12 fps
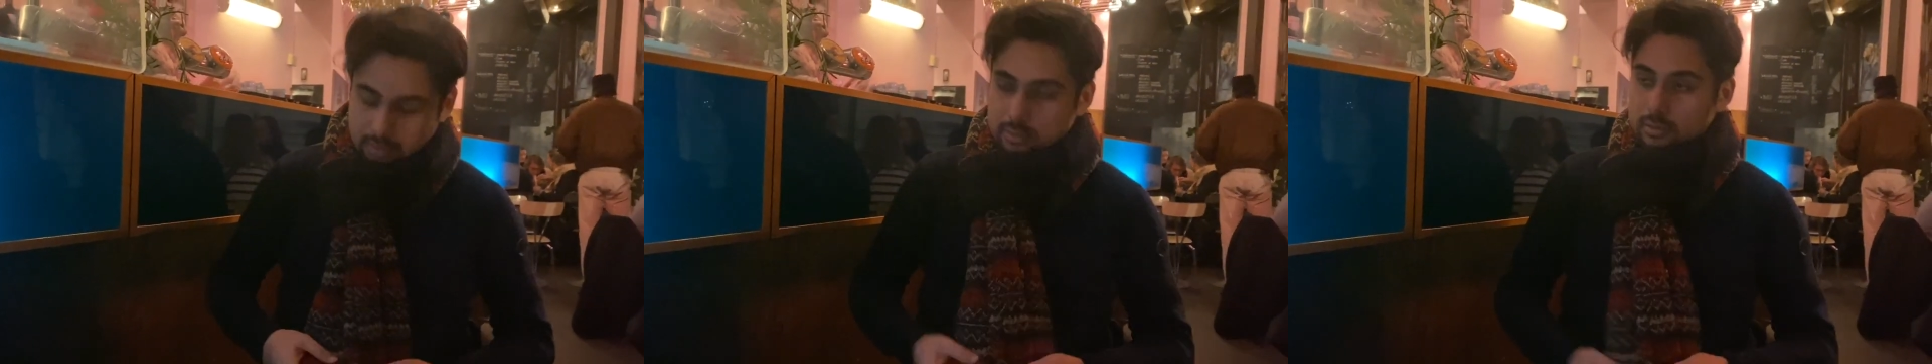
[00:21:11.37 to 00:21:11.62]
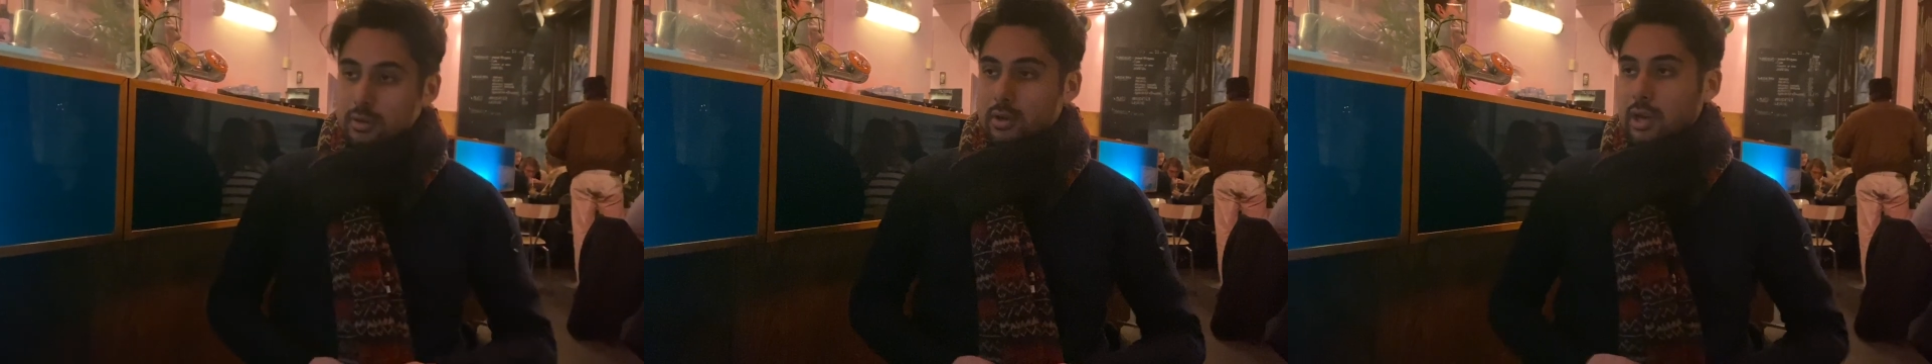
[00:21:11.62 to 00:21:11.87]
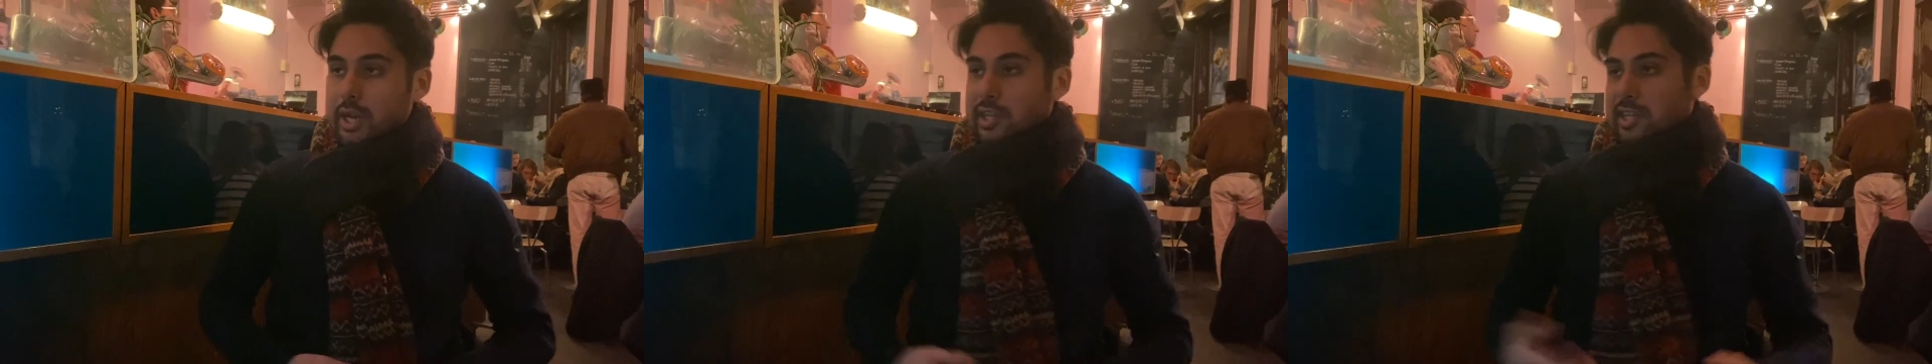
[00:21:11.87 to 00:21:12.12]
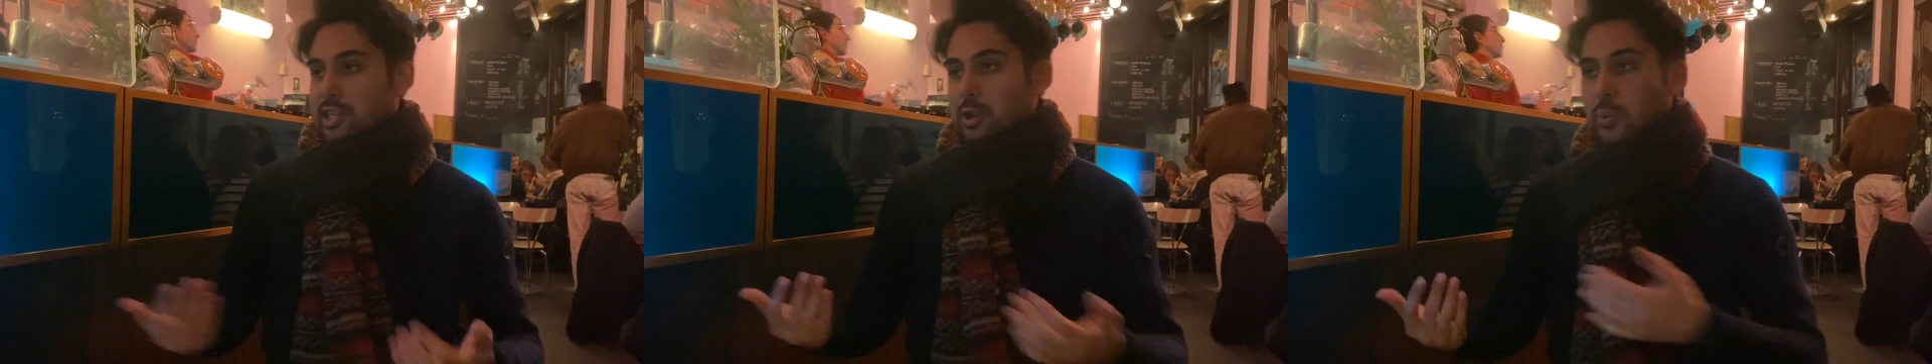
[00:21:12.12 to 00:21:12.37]
know how. It
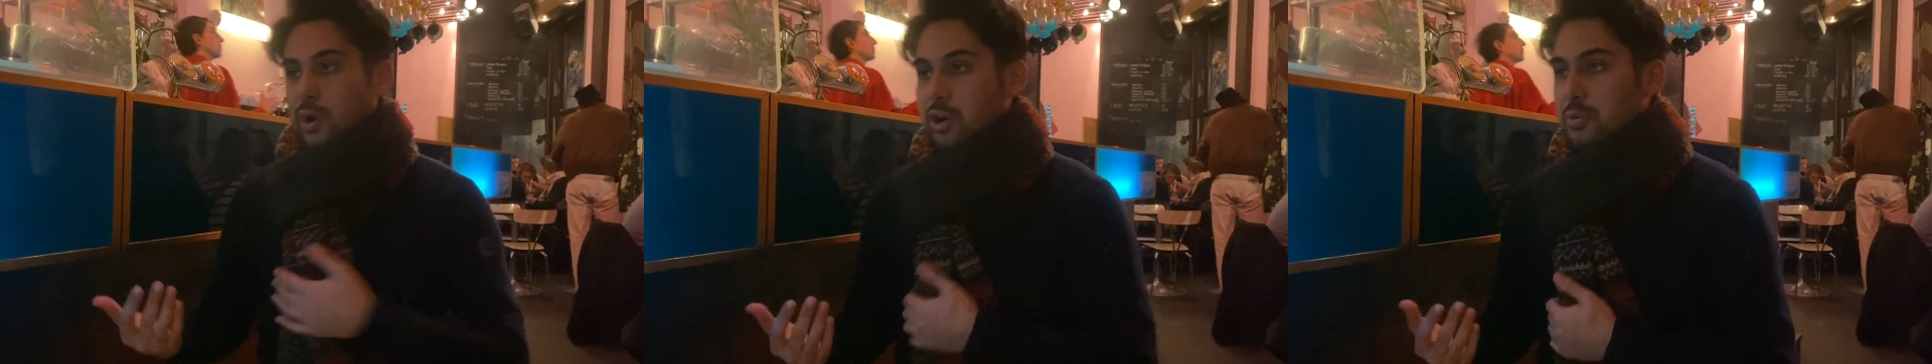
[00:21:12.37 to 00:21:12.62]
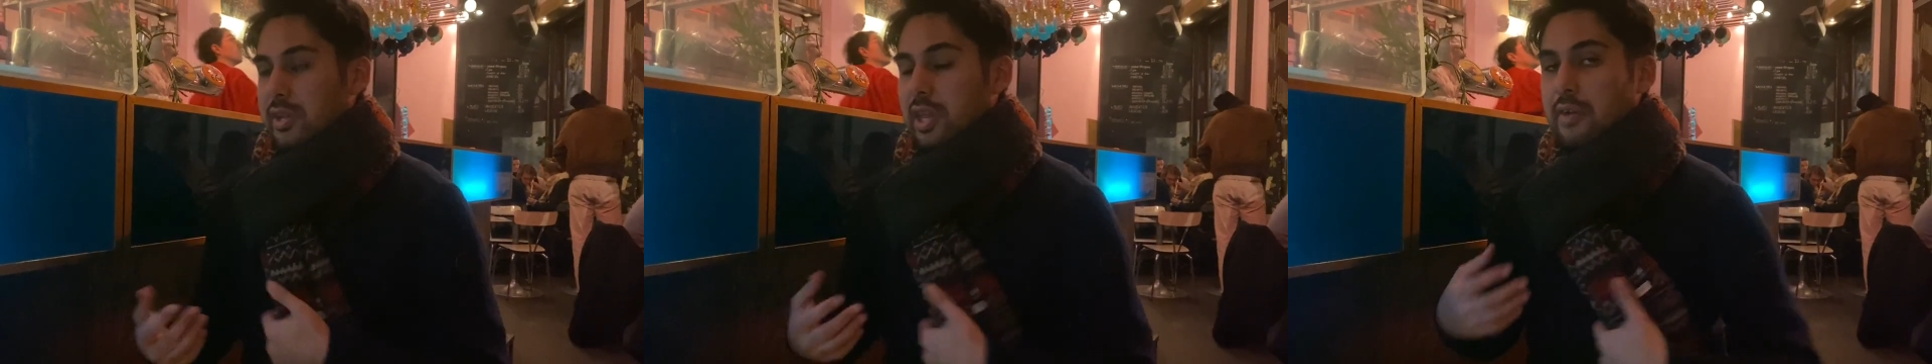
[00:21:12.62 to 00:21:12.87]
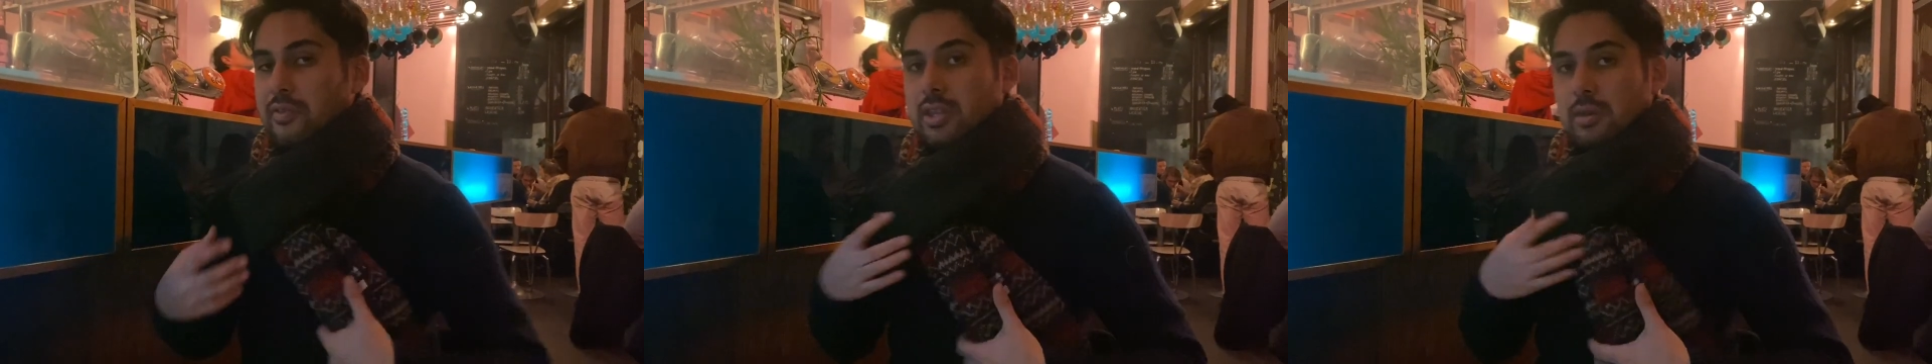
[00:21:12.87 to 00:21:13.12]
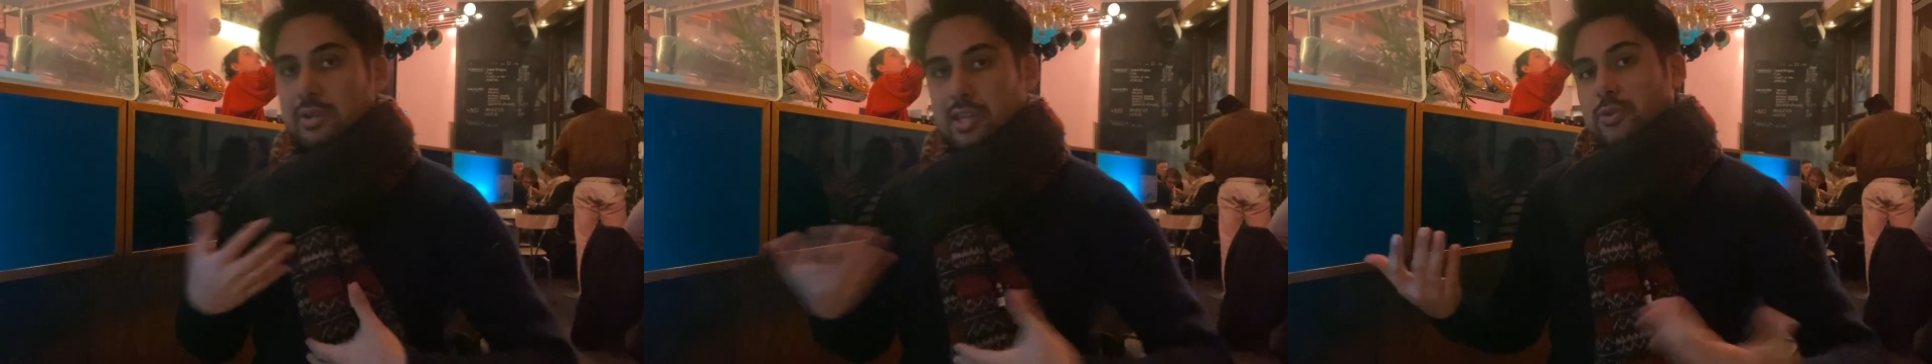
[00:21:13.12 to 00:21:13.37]
doesn't work with
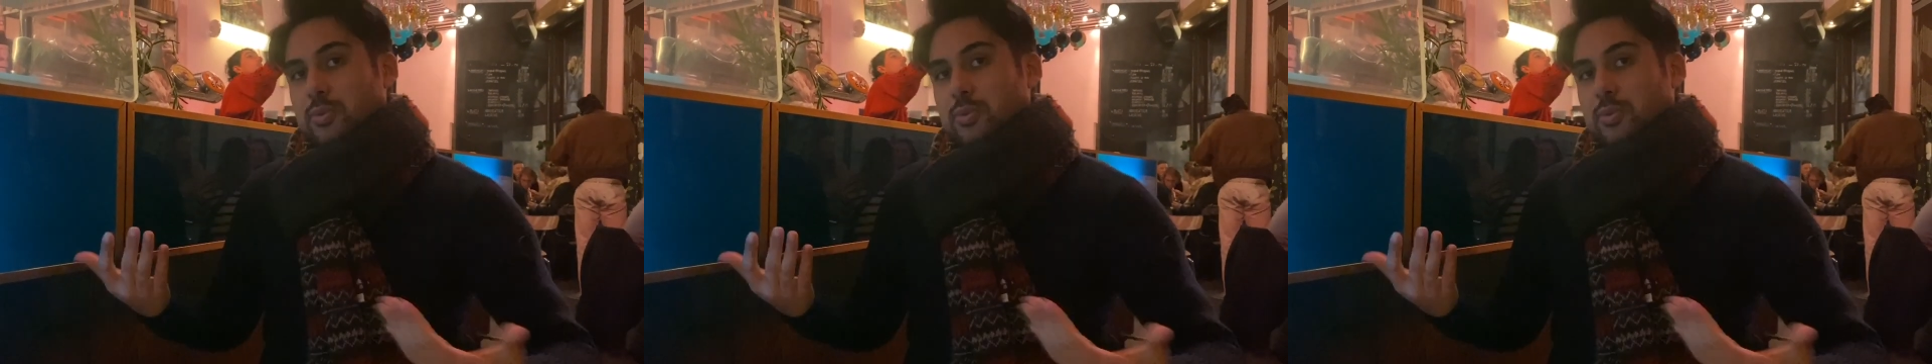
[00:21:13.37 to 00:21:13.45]
everything. This